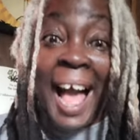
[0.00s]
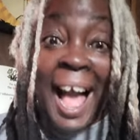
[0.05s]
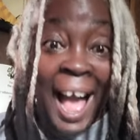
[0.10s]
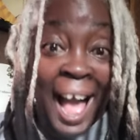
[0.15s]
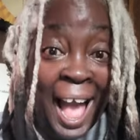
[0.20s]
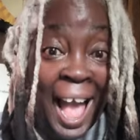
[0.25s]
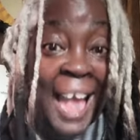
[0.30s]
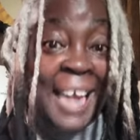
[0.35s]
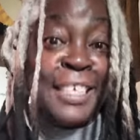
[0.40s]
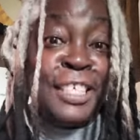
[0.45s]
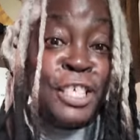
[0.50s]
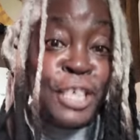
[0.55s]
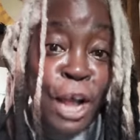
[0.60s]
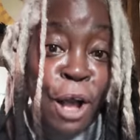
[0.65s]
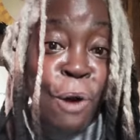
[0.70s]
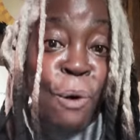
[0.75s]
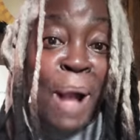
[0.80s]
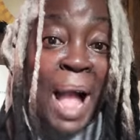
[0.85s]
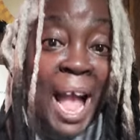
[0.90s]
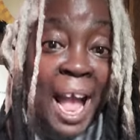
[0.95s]
I
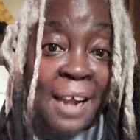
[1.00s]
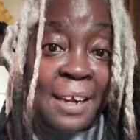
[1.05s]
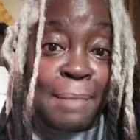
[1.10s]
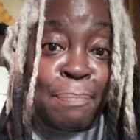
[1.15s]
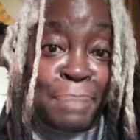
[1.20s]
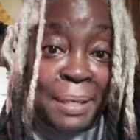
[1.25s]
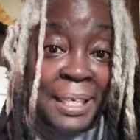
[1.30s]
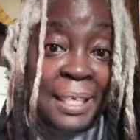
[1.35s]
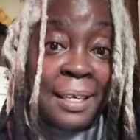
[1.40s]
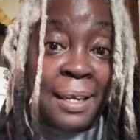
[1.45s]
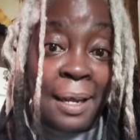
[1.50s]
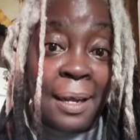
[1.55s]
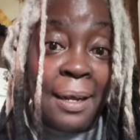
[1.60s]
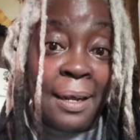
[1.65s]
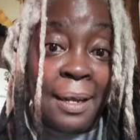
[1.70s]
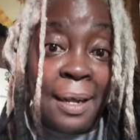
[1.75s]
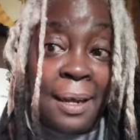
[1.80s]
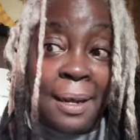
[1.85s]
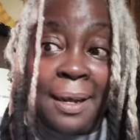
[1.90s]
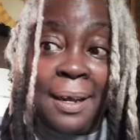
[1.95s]
know how to be uh,
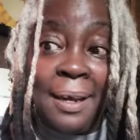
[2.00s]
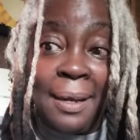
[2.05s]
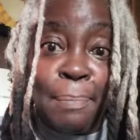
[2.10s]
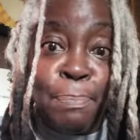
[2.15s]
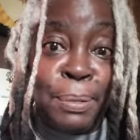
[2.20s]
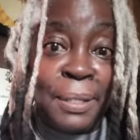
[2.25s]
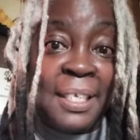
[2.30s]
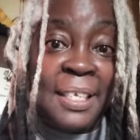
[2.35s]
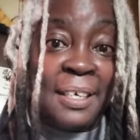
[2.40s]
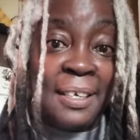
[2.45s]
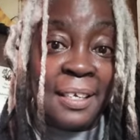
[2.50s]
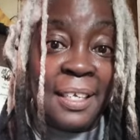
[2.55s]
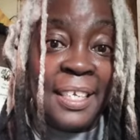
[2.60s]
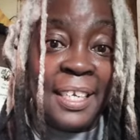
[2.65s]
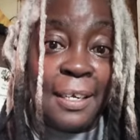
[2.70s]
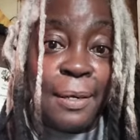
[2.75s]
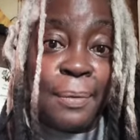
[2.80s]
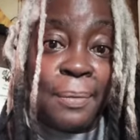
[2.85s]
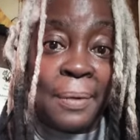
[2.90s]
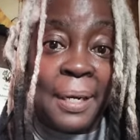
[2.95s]
uh, uh, politically
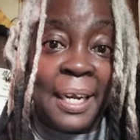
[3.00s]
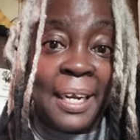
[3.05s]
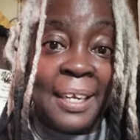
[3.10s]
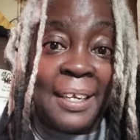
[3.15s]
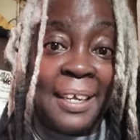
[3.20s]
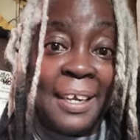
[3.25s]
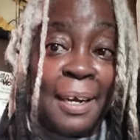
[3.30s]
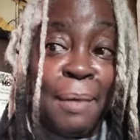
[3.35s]
correct.